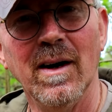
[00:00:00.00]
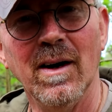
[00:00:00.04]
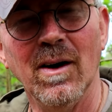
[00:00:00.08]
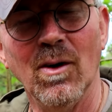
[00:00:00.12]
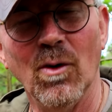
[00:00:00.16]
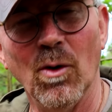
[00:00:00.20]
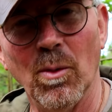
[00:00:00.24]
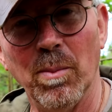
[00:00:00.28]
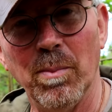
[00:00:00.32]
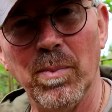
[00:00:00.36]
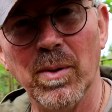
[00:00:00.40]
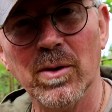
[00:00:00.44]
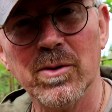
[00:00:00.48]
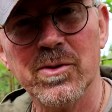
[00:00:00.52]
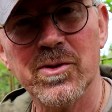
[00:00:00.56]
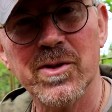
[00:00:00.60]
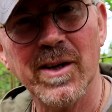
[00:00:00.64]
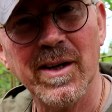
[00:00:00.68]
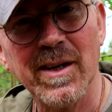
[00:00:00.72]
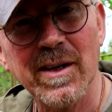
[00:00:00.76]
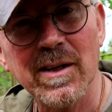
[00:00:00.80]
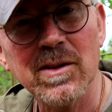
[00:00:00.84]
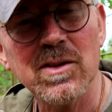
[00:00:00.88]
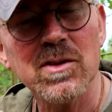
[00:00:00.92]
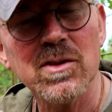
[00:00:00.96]
or a
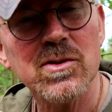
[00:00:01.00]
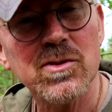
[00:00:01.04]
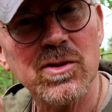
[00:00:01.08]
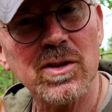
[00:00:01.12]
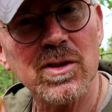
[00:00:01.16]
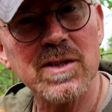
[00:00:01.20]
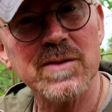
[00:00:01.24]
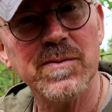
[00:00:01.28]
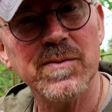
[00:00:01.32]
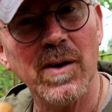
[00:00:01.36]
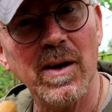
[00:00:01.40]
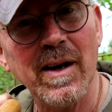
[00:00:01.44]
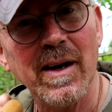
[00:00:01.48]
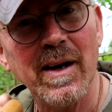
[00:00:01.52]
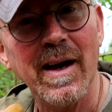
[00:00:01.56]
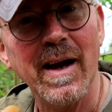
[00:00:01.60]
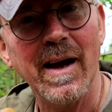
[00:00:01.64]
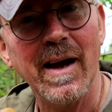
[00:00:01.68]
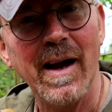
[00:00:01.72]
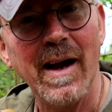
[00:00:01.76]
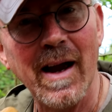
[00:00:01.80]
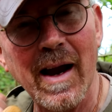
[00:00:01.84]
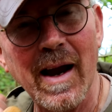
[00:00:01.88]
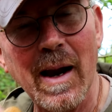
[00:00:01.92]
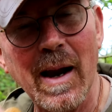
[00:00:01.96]
bodger, just for
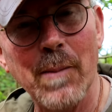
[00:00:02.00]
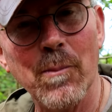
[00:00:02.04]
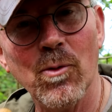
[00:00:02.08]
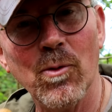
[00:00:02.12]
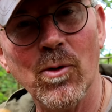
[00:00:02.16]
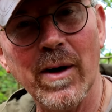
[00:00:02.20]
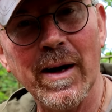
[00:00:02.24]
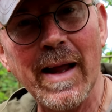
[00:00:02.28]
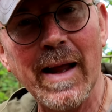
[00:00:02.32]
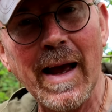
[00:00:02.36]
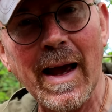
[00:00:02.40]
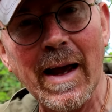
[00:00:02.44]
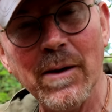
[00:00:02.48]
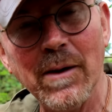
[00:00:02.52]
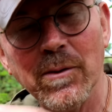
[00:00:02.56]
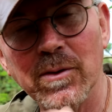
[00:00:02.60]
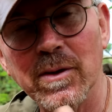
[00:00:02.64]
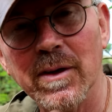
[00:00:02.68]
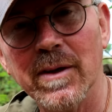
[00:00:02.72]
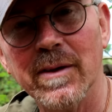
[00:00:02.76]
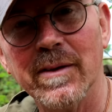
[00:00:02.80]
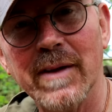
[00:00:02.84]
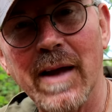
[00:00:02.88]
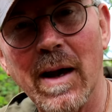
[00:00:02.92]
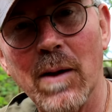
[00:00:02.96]
hammering out
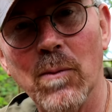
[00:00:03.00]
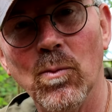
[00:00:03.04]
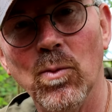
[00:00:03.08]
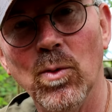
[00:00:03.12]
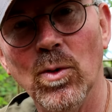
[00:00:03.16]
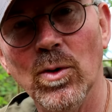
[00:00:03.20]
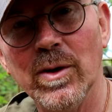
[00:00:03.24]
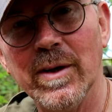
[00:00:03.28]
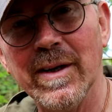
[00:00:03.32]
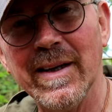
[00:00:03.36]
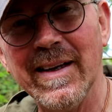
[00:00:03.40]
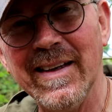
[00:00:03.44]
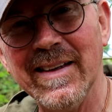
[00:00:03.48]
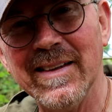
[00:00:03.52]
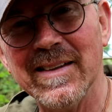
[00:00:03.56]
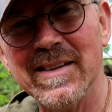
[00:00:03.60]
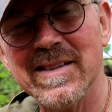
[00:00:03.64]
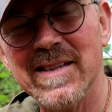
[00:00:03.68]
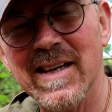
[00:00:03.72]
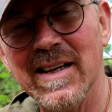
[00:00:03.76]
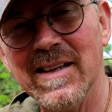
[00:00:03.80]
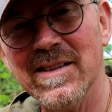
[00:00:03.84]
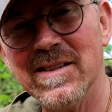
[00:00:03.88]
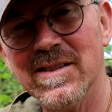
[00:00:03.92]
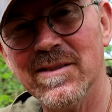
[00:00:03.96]
that wood in the
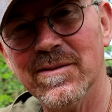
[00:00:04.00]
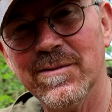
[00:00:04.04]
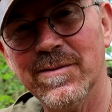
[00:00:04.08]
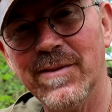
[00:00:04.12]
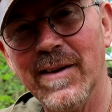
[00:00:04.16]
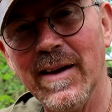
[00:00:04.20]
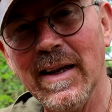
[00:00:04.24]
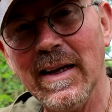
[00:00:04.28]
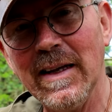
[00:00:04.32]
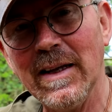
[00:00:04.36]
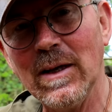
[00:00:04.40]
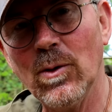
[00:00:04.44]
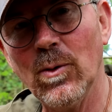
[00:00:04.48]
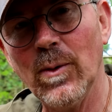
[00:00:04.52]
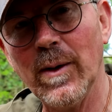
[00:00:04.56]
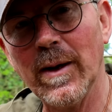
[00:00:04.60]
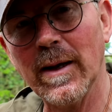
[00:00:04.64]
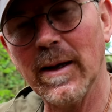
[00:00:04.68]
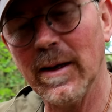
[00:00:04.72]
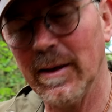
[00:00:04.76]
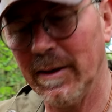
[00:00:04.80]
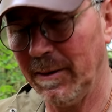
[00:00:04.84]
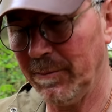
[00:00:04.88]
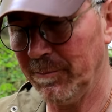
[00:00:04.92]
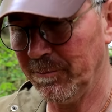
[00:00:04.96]
centre fairly
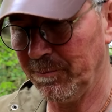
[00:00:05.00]
quickly.